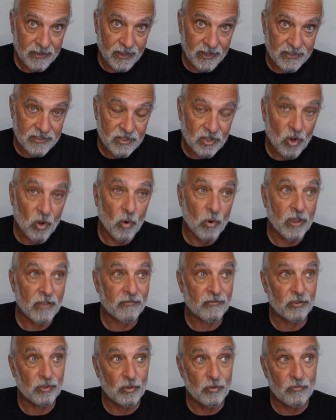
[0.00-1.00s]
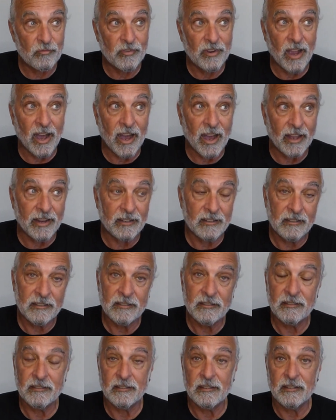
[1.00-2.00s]
And so if you've got
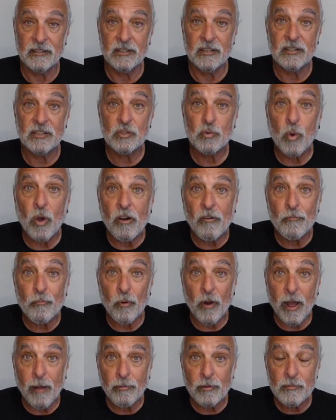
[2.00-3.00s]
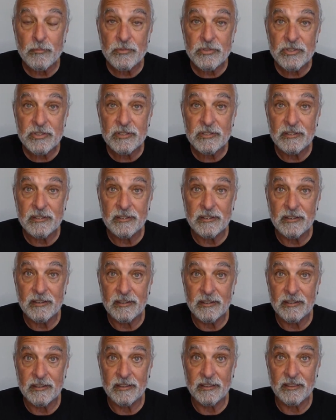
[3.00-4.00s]
12 problems
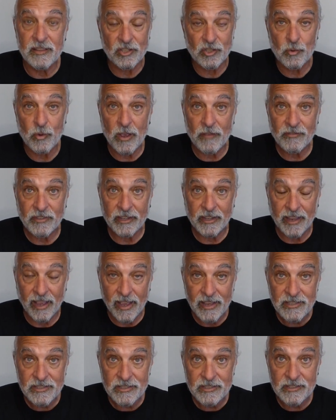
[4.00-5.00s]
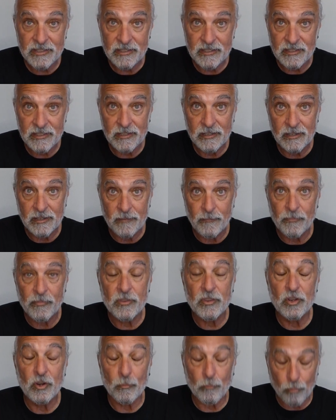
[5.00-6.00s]
that you have to guess,
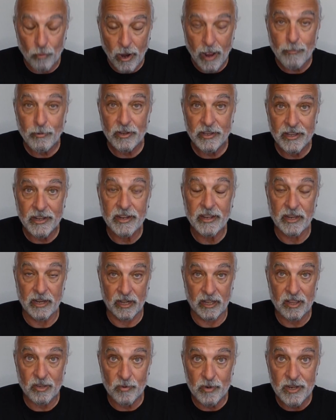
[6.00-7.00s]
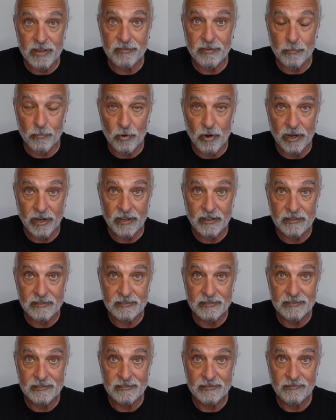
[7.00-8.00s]
you're probably going to get 3 of them right.
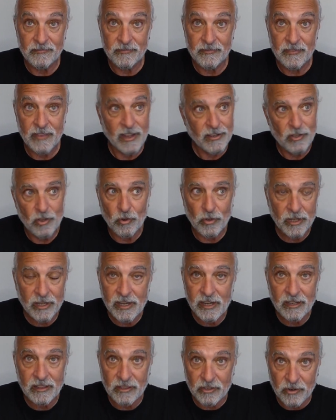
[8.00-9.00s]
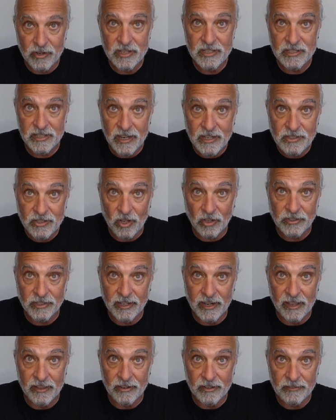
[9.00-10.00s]
And you only need 36
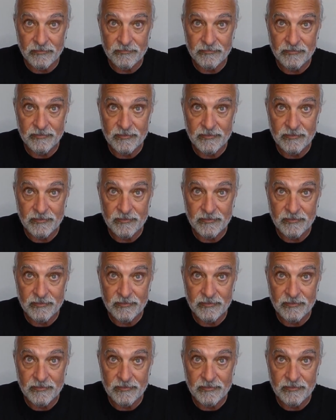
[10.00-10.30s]
altogether.